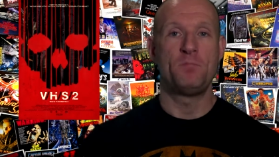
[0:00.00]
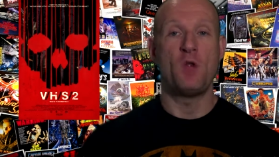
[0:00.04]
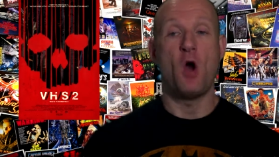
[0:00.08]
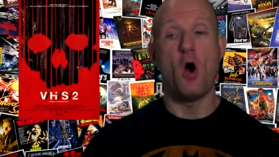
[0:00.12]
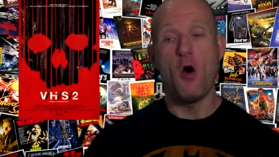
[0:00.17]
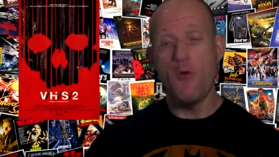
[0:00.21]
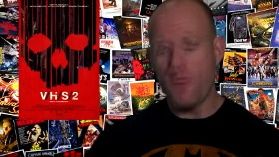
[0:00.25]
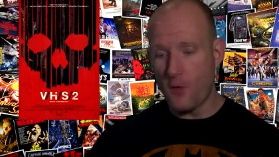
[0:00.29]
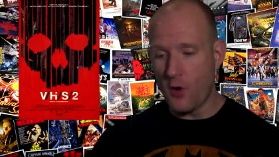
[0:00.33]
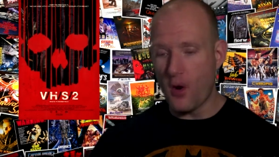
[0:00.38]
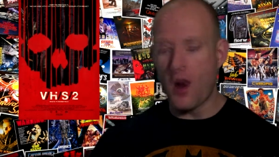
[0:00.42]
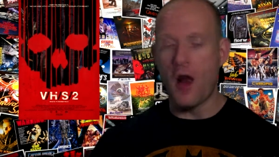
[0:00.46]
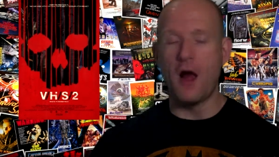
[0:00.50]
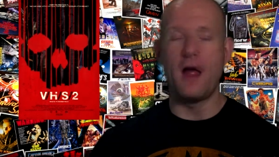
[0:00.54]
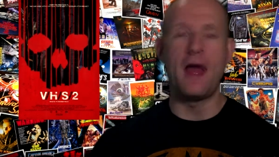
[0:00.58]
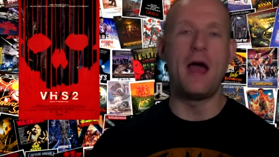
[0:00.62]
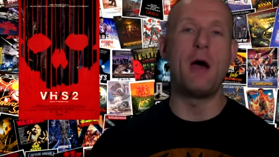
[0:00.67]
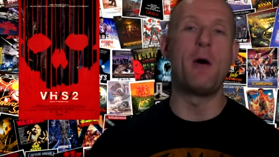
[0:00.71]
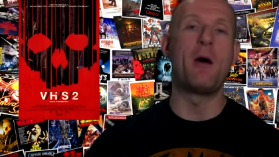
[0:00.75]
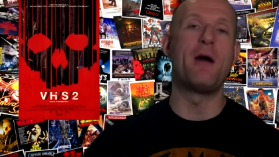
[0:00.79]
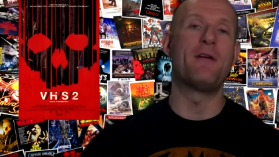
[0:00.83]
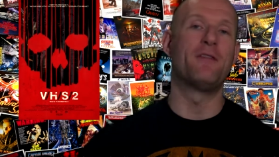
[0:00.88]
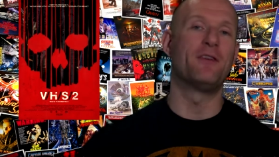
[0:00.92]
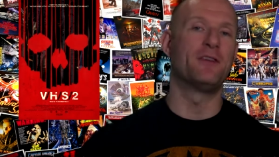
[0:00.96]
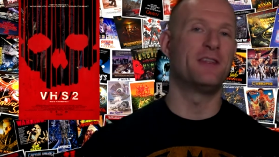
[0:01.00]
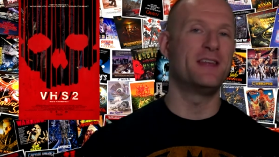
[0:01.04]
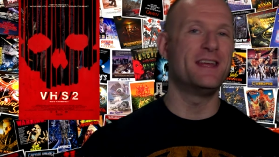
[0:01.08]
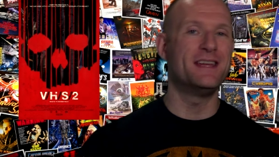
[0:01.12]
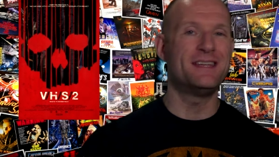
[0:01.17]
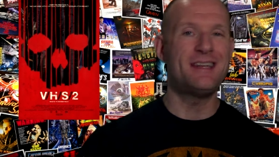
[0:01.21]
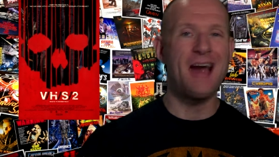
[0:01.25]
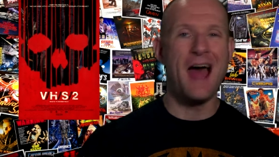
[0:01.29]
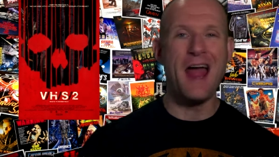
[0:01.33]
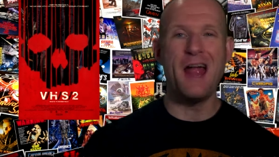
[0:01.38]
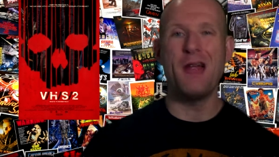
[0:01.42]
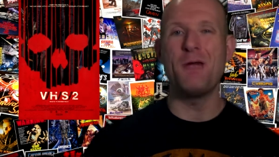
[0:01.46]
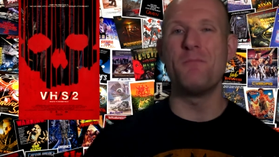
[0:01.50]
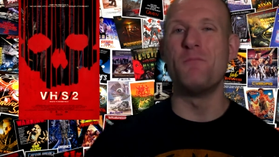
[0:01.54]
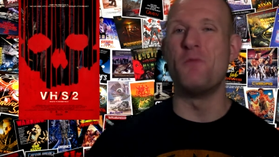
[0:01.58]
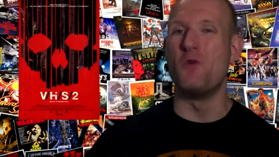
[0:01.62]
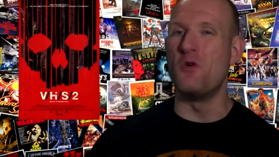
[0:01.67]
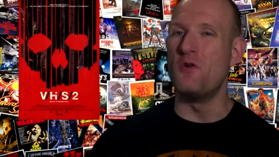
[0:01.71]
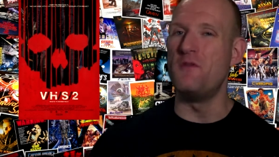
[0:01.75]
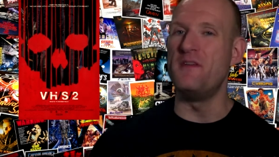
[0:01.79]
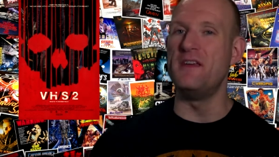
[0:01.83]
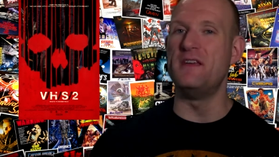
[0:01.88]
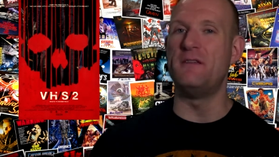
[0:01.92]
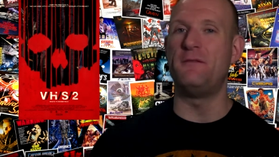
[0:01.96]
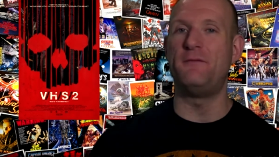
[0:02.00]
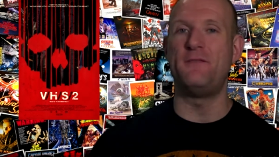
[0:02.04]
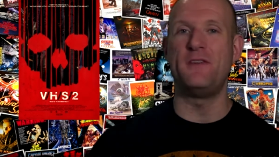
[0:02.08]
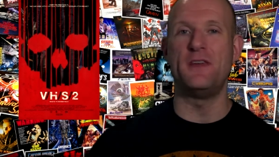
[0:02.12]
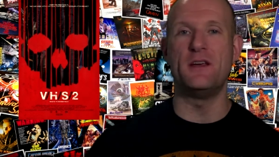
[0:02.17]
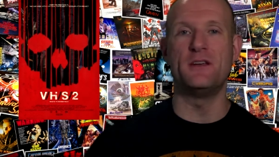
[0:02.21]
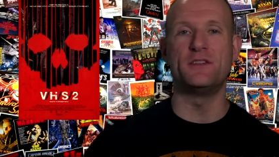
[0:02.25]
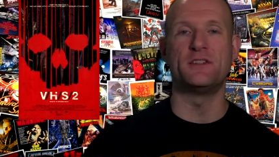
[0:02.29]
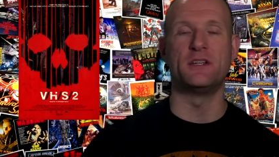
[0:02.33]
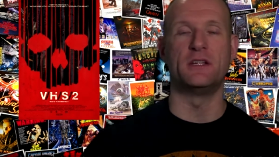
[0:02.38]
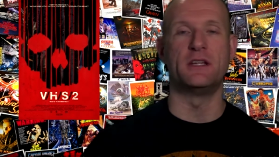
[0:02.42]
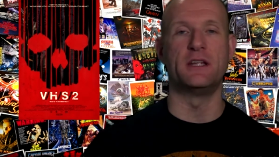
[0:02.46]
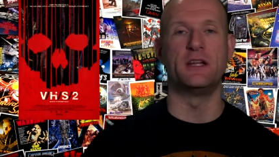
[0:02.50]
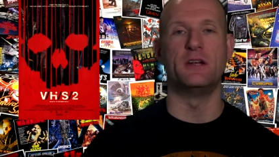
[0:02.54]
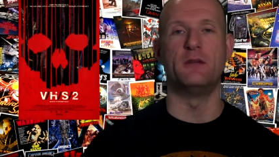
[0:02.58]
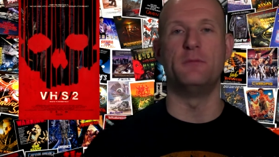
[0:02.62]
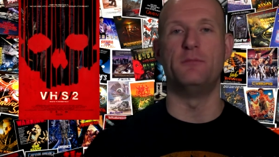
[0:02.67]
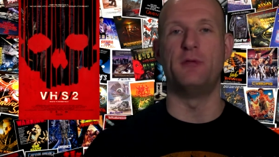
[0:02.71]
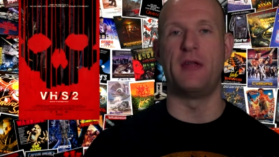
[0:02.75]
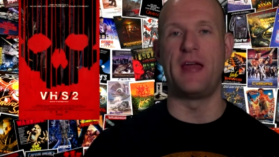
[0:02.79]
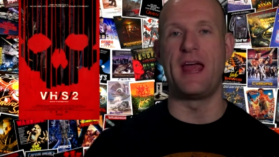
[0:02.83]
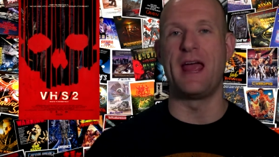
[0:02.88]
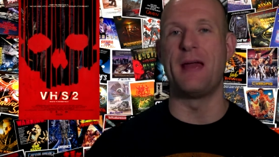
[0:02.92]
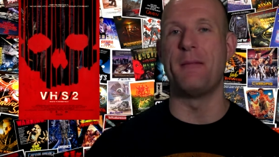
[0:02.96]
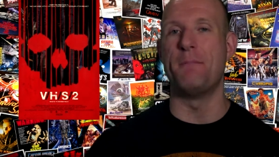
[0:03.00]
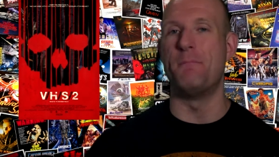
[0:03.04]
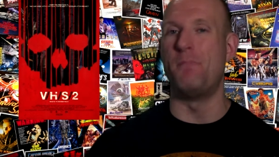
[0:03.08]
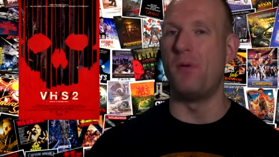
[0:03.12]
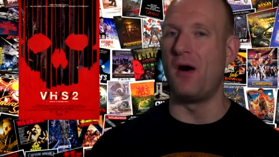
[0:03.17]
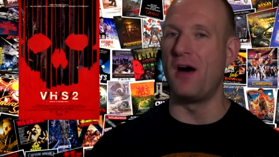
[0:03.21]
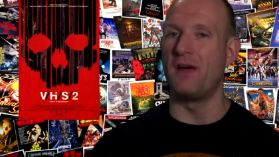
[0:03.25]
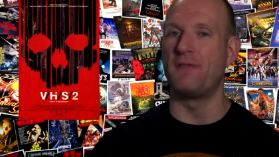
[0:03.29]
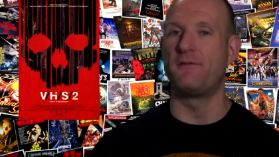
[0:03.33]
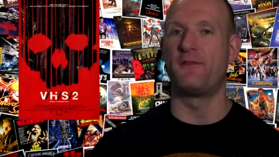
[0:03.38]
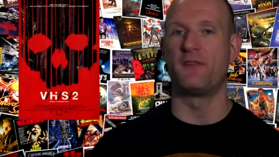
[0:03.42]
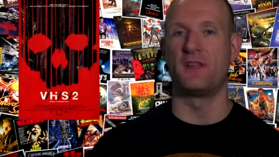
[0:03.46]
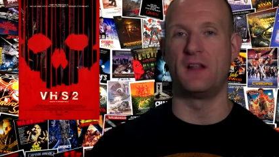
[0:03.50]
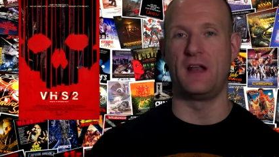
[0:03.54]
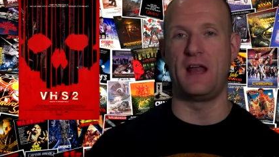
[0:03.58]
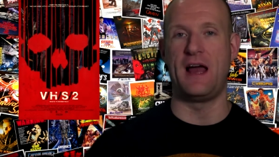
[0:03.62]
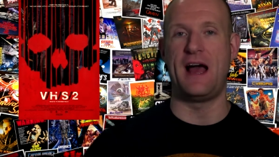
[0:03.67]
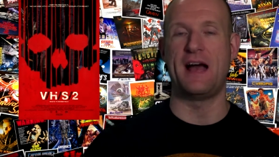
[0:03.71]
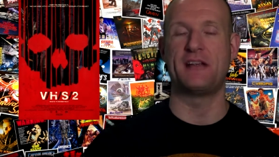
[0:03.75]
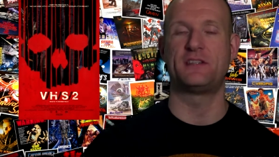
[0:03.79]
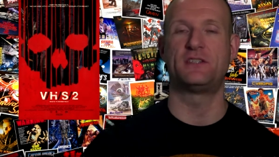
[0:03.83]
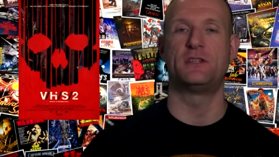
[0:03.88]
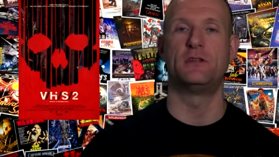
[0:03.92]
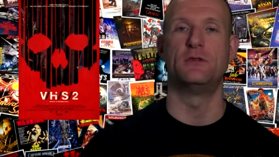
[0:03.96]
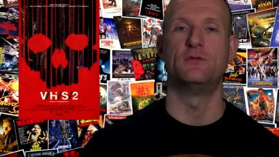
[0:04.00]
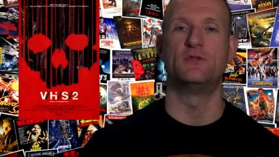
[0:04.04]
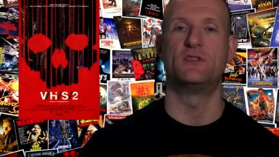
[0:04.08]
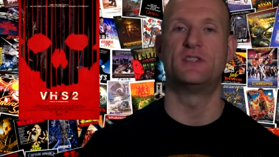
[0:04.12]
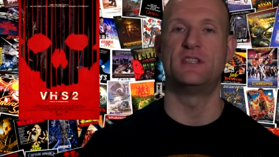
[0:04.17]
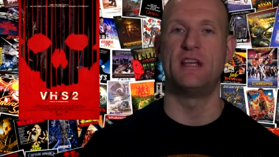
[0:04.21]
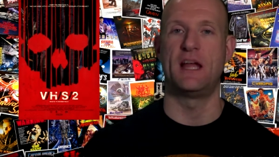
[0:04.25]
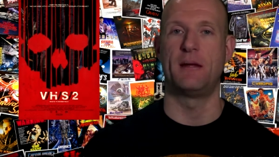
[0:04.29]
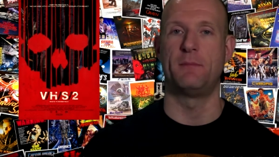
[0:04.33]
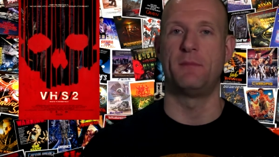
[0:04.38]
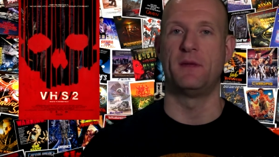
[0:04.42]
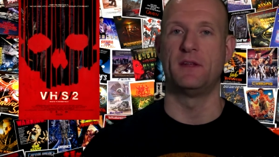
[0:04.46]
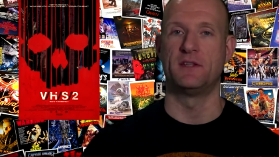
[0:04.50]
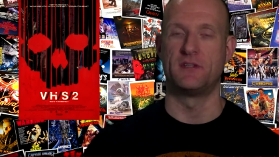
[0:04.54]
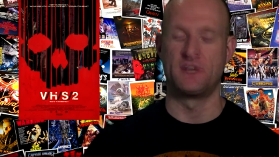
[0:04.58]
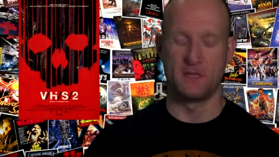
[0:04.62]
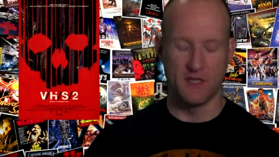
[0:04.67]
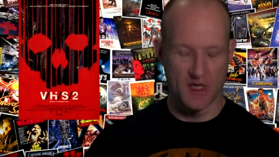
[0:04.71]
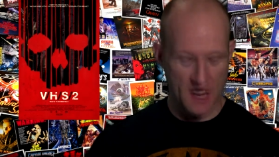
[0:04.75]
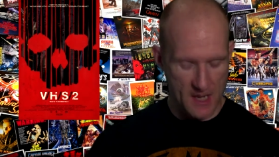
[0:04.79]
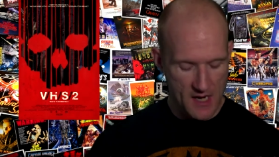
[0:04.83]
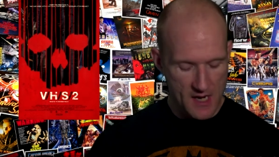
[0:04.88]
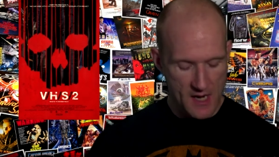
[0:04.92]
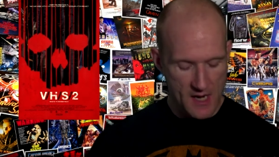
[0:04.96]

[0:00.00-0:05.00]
Overall, however, the entire movie feels a little bland, but for the last 2 segments.